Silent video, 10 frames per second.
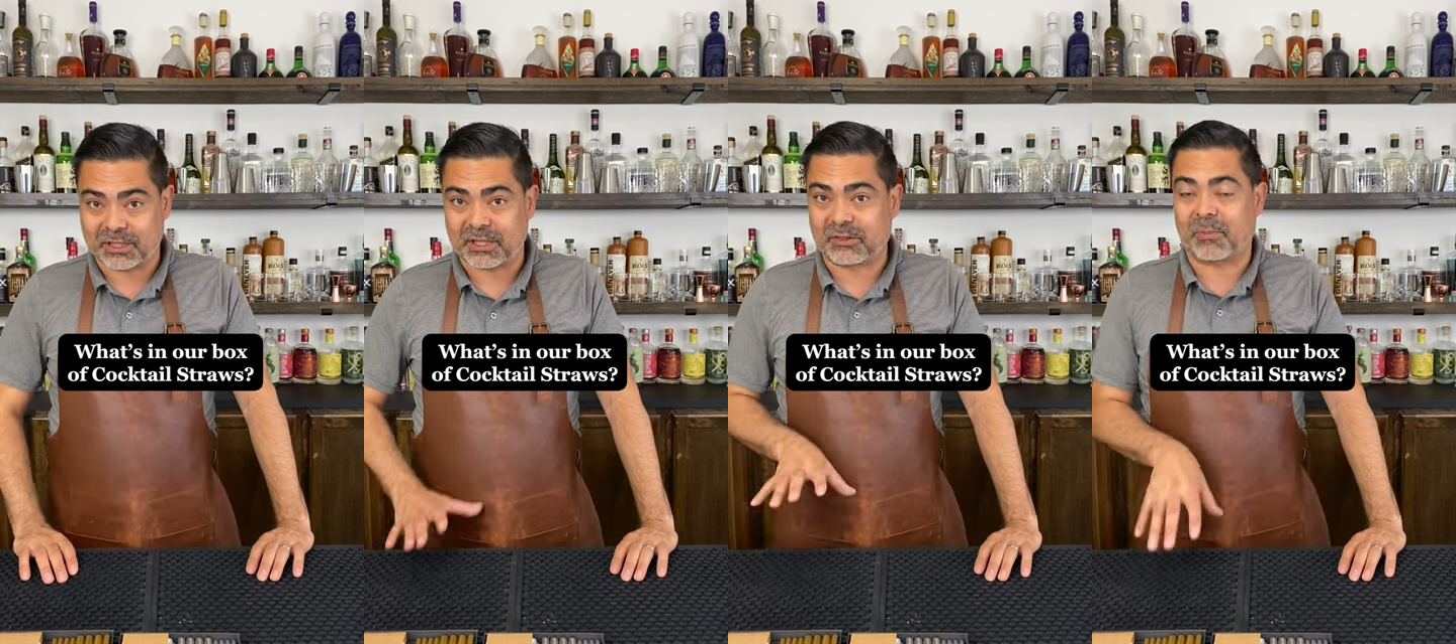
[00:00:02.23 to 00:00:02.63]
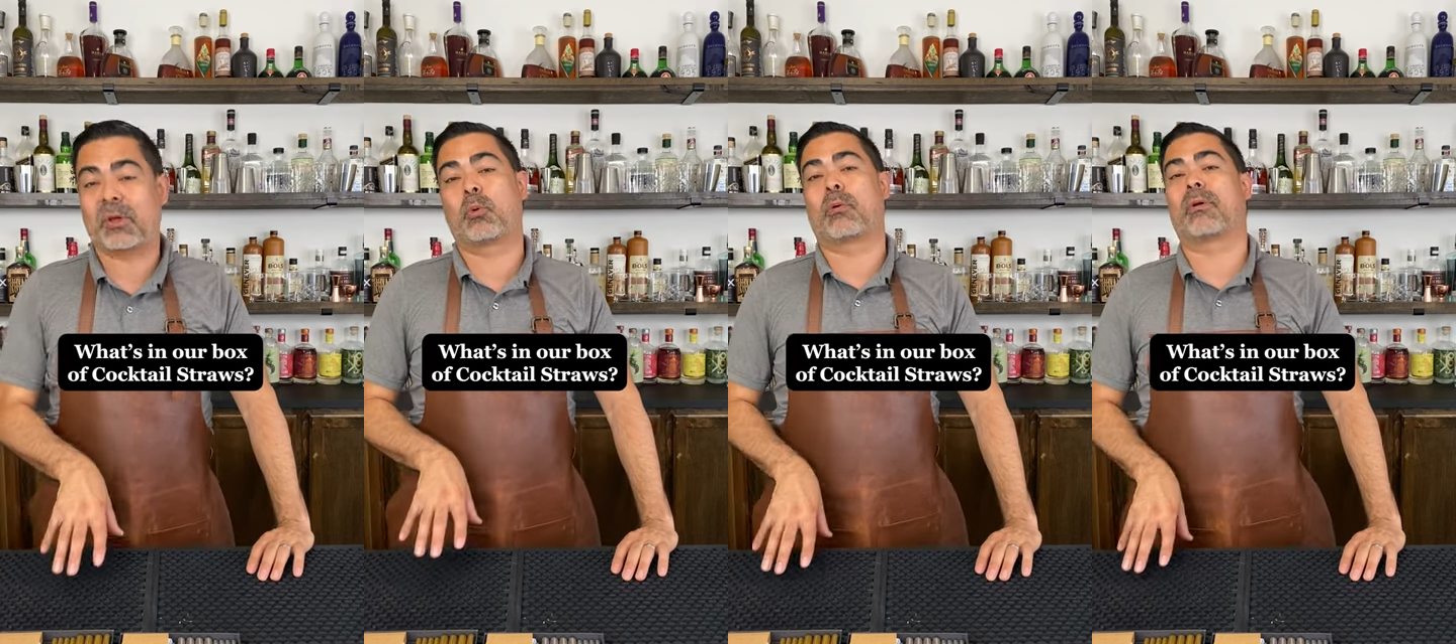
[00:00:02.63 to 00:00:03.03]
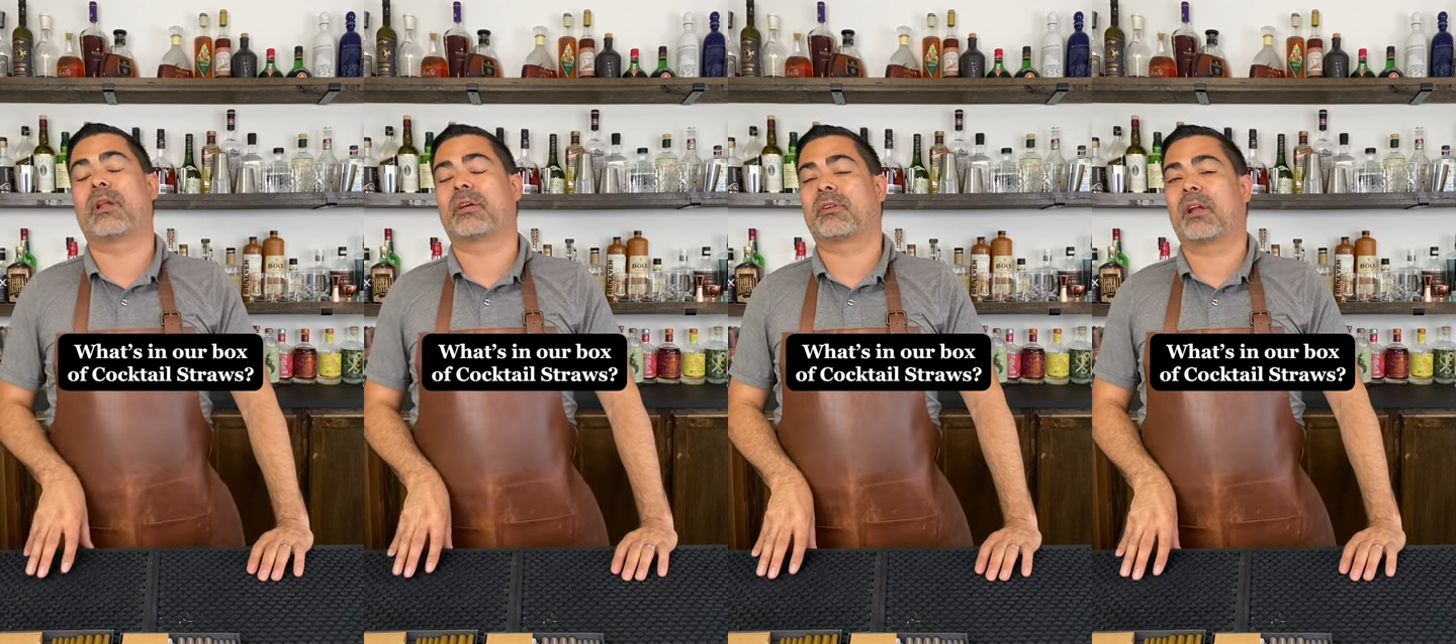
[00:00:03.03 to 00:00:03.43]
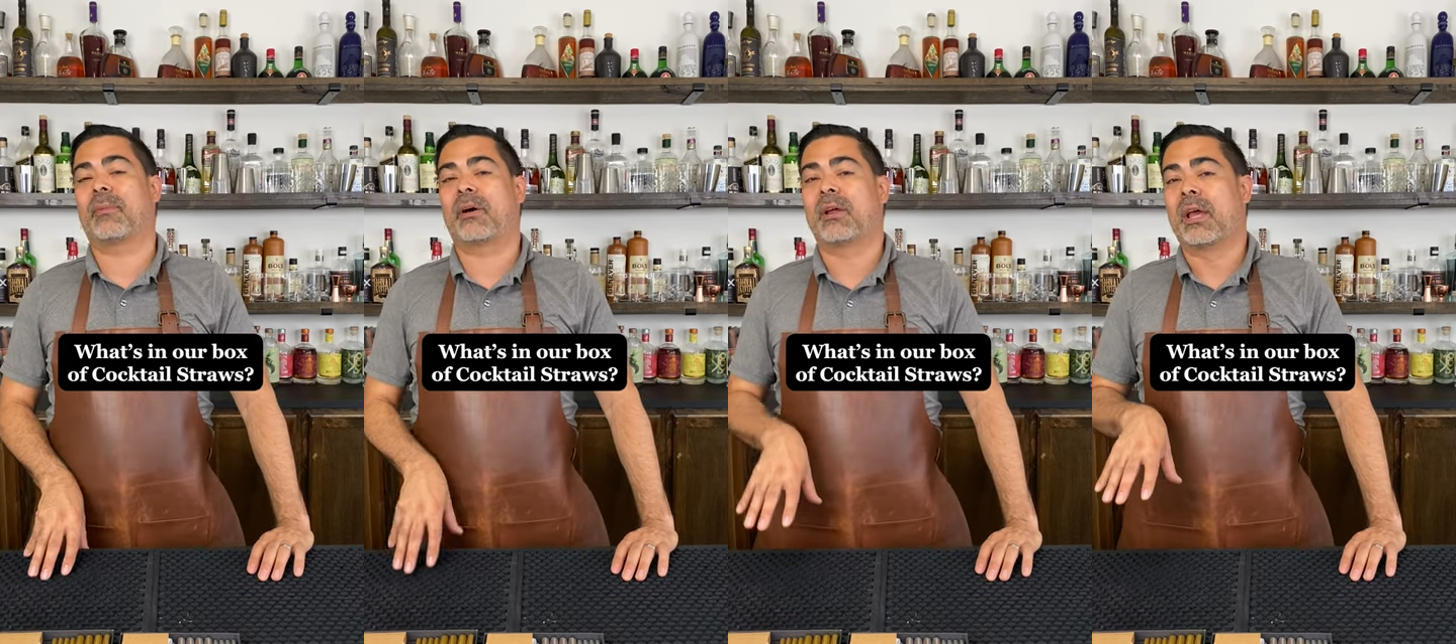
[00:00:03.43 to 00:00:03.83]
It's something we're really excited
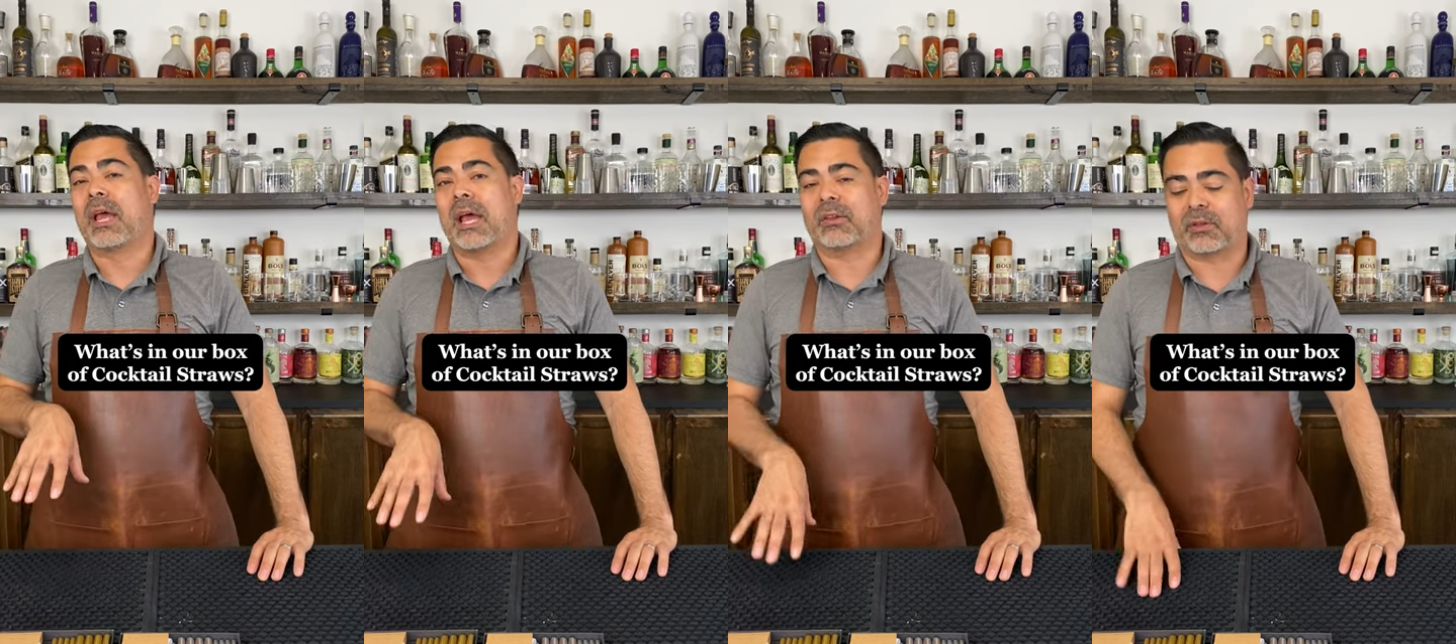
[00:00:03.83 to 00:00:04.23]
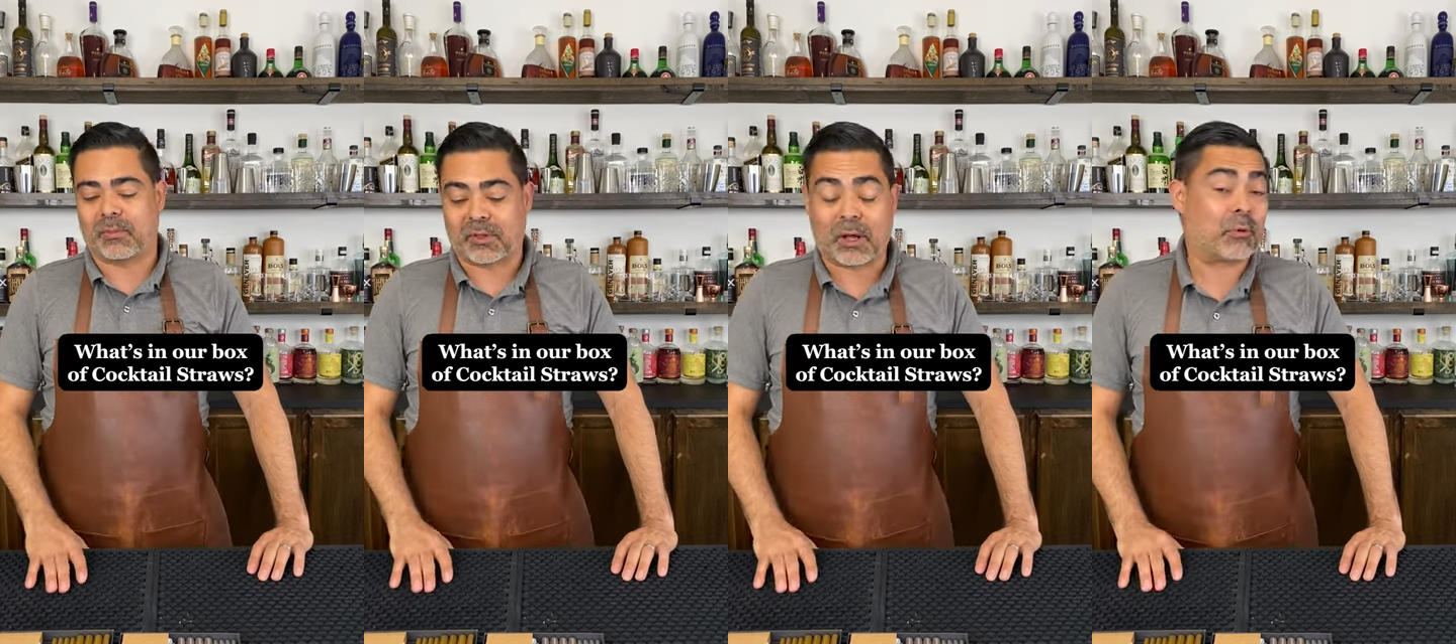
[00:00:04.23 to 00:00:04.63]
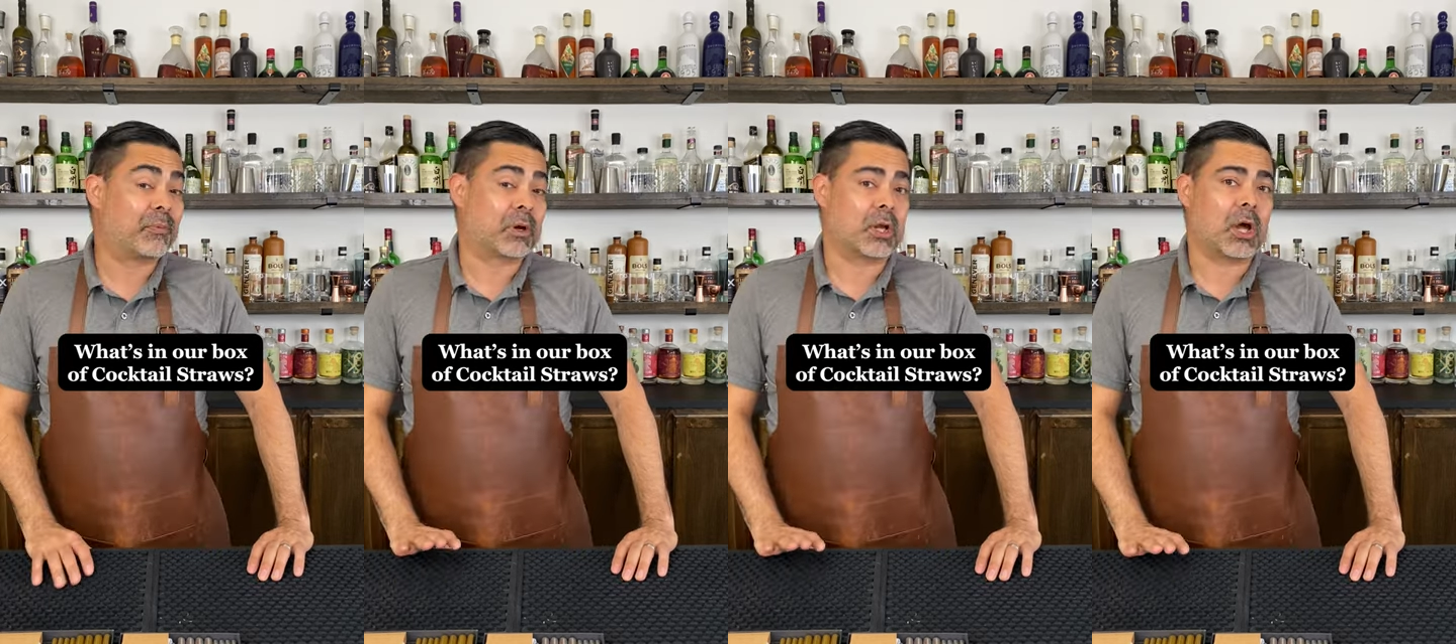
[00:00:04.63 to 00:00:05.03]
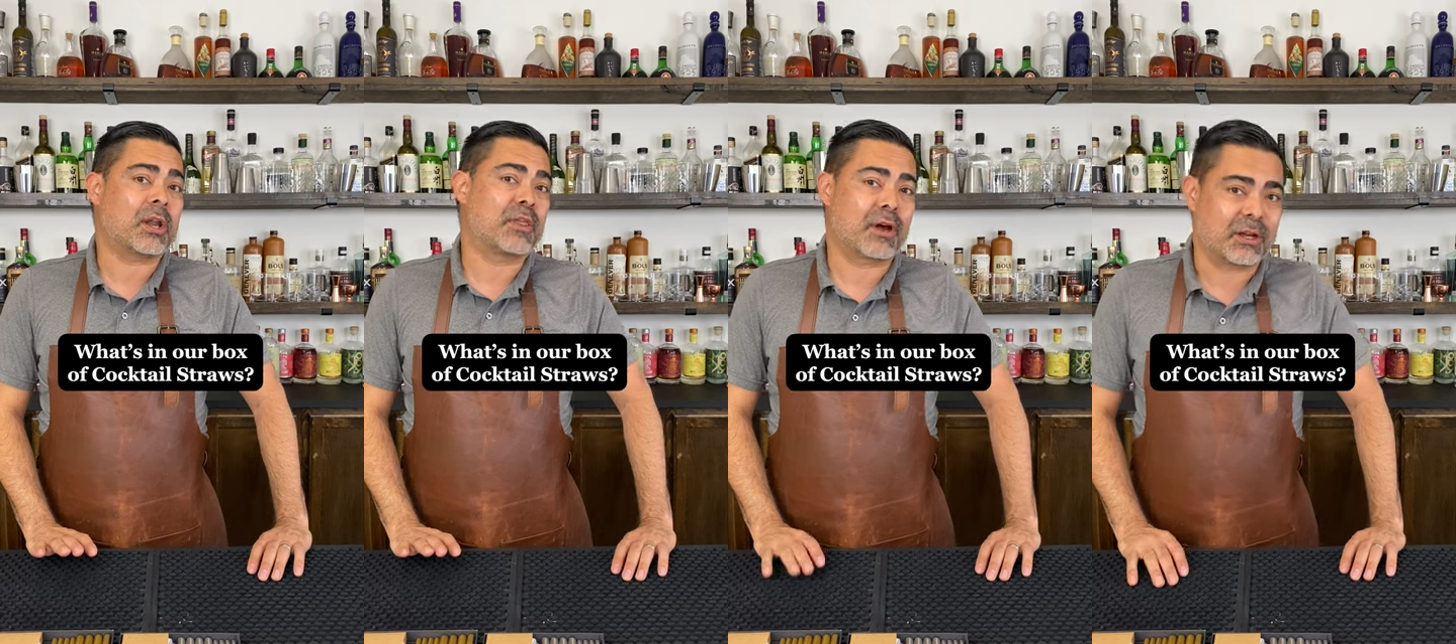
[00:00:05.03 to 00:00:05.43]
about and something that we put a lot
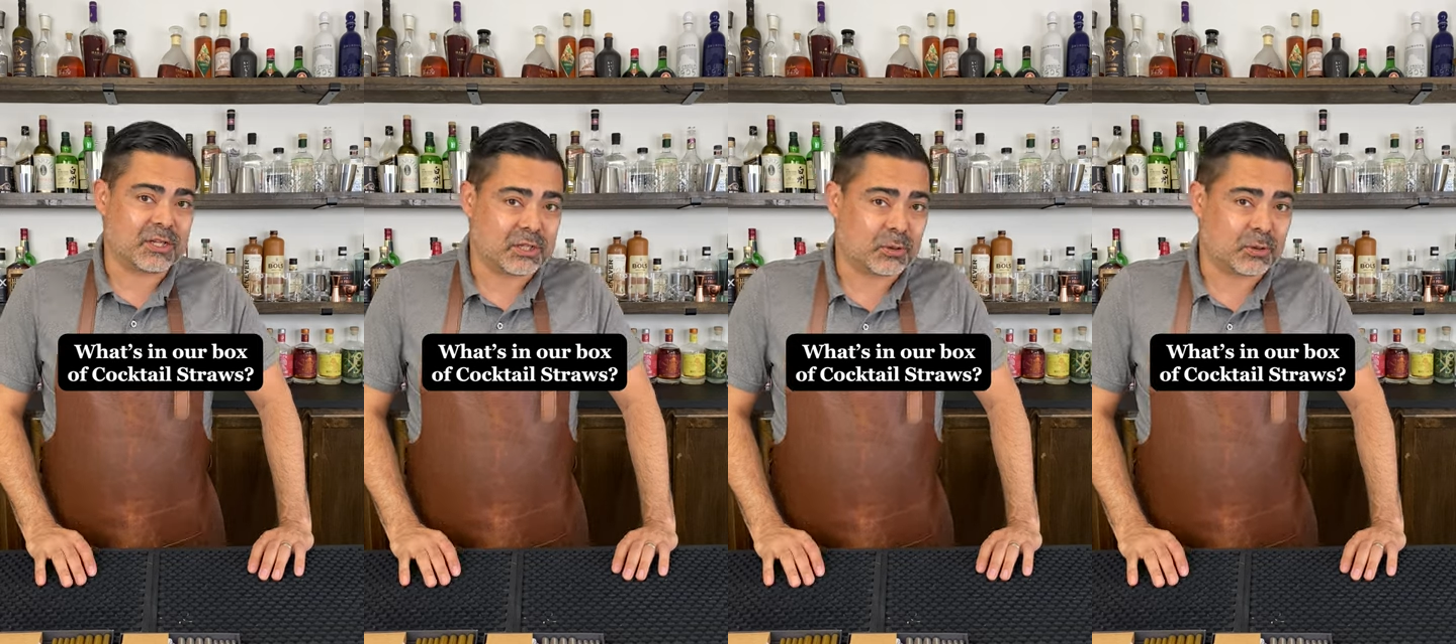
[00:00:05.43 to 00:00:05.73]
of thought into.